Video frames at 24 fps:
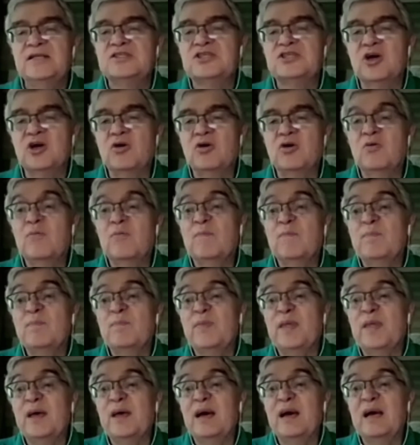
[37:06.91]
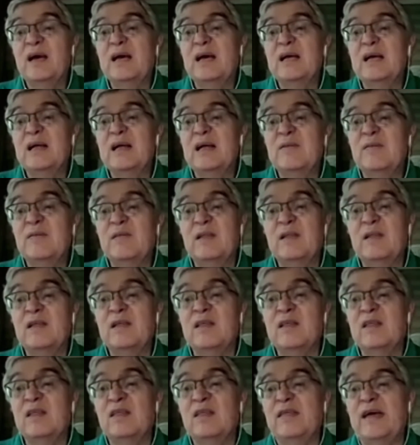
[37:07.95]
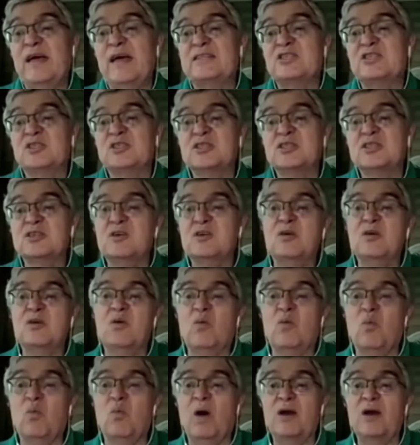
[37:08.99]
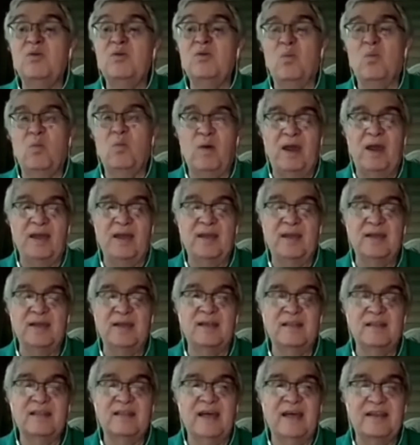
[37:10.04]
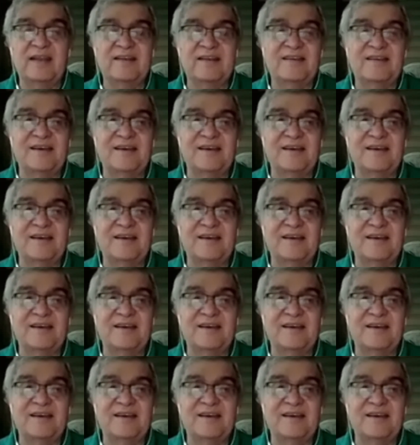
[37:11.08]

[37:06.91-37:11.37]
So that's one way that